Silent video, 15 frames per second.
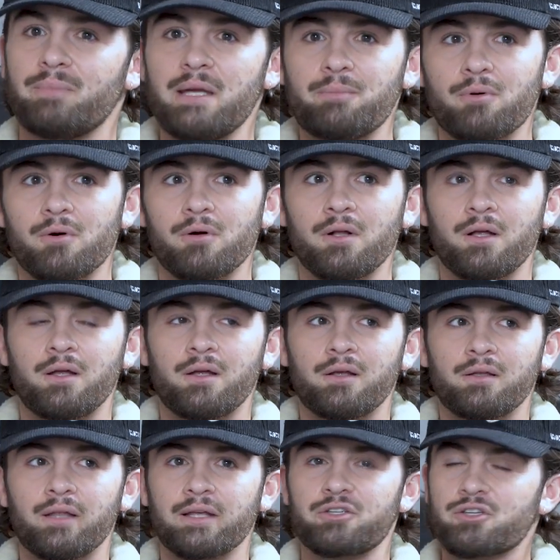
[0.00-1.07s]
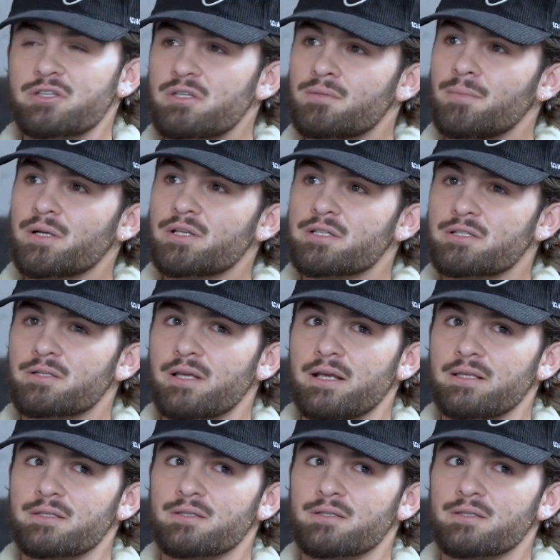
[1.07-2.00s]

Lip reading: People, like just as much as